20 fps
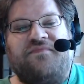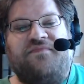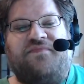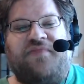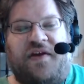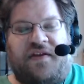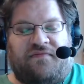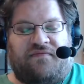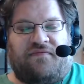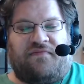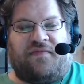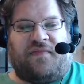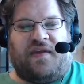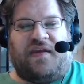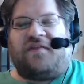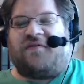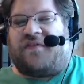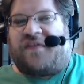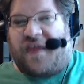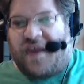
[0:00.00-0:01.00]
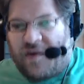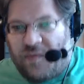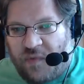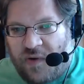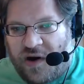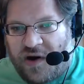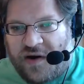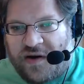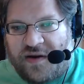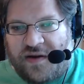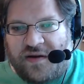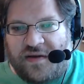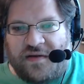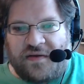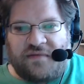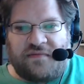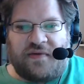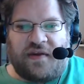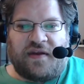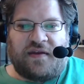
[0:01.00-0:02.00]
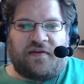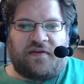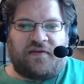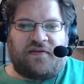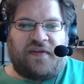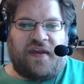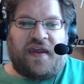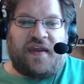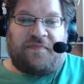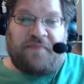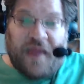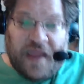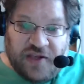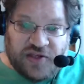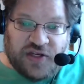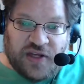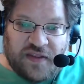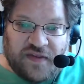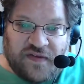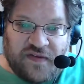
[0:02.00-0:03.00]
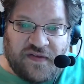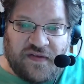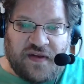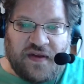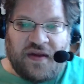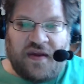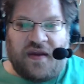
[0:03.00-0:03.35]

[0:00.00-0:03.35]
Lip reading: But it'll take work. It'll take patience.